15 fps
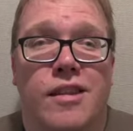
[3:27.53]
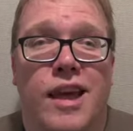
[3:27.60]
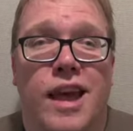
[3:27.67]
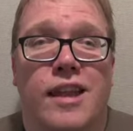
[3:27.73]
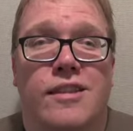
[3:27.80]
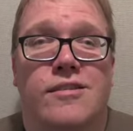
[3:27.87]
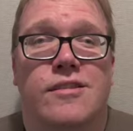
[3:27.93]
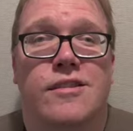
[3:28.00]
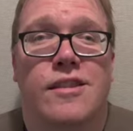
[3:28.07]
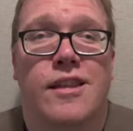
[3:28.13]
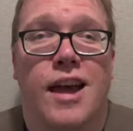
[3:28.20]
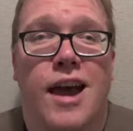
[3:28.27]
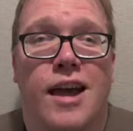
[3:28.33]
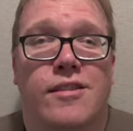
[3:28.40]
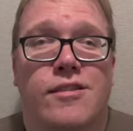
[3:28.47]
That's
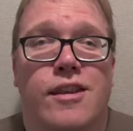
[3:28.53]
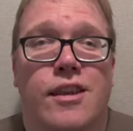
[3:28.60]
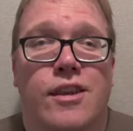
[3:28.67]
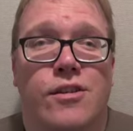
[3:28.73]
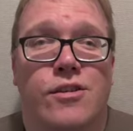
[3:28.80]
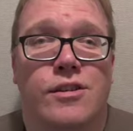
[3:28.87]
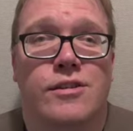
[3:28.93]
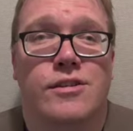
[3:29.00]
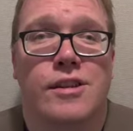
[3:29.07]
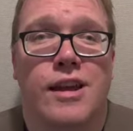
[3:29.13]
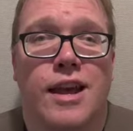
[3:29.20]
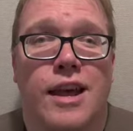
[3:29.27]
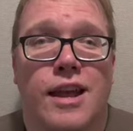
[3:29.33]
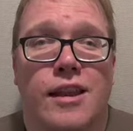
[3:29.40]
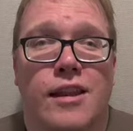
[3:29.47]
not a good
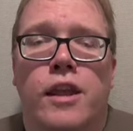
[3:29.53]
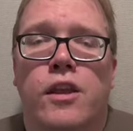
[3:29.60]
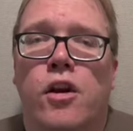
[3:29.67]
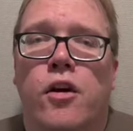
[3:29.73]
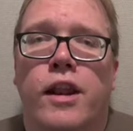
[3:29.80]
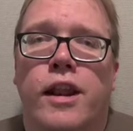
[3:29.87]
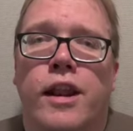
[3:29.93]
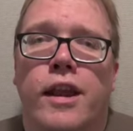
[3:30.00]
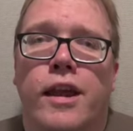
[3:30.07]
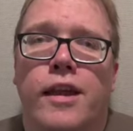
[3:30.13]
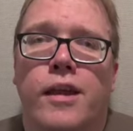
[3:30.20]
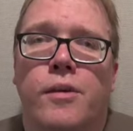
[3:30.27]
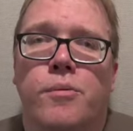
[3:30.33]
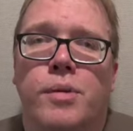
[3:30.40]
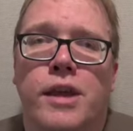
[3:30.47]
sign. You know,
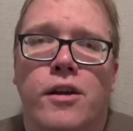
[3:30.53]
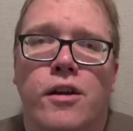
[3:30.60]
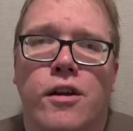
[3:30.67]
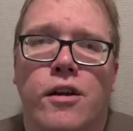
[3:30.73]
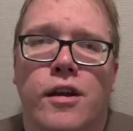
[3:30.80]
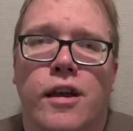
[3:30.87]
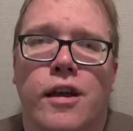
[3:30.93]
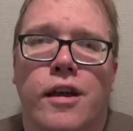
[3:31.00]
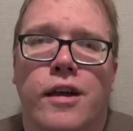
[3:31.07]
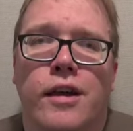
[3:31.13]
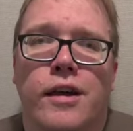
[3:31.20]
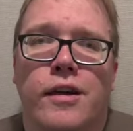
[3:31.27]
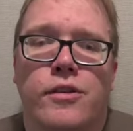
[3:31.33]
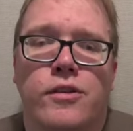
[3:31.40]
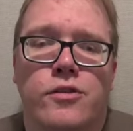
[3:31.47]
and Peter,
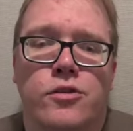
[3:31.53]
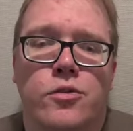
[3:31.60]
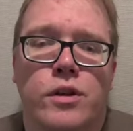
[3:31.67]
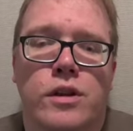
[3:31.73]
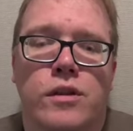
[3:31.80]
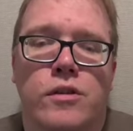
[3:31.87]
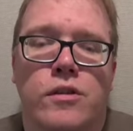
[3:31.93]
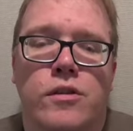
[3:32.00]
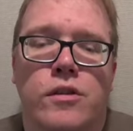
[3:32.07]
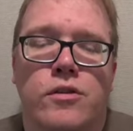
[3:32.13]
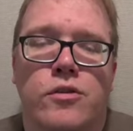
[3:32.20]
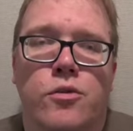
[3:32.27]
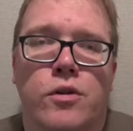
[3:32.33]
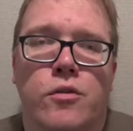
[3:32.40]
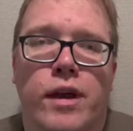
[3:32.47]
the
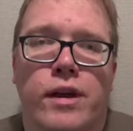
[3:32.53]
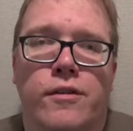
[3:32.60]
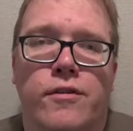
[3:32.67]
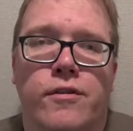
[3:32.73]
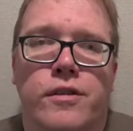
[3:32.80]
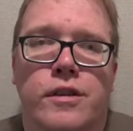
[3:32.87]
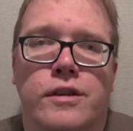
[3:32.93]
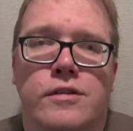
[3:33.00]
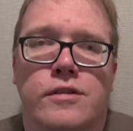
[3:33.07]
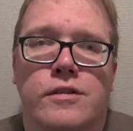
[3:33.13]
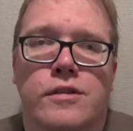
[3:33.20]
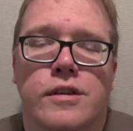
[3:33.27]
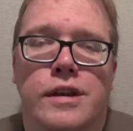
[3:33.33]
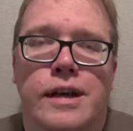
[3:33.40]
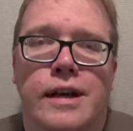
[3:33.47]
screenwriter for this,